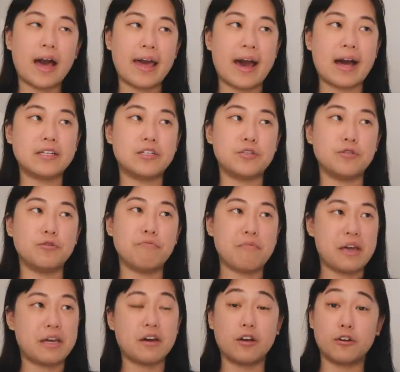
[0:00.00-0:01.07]
I had to
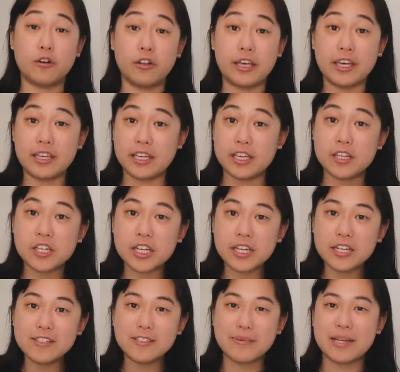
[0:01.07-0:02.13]
make acrylic
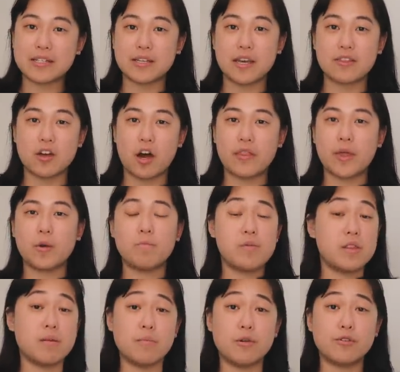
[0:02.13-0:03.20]
keychains because I thought they would be
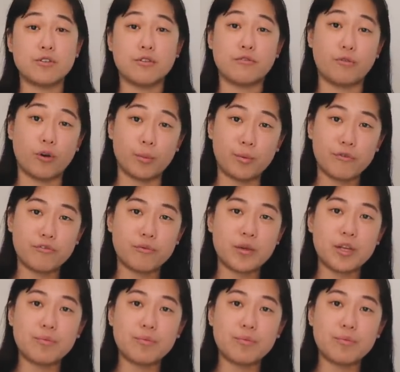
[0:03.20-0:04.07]
the most affordable for me